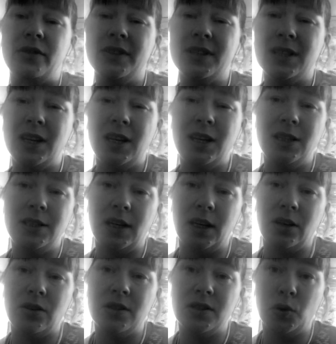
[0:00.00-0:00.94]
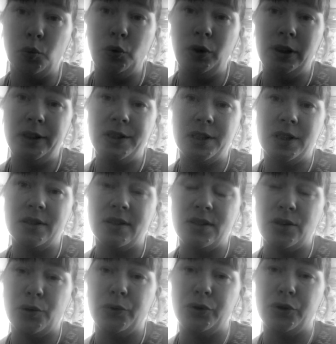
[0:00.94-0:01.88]
call it the sneaky deck because it really
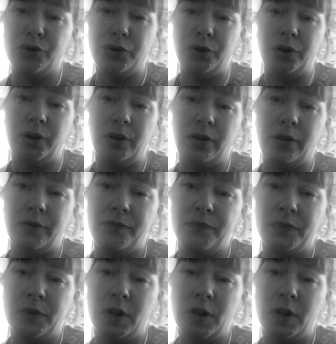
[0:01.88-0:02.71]
does tell the truth,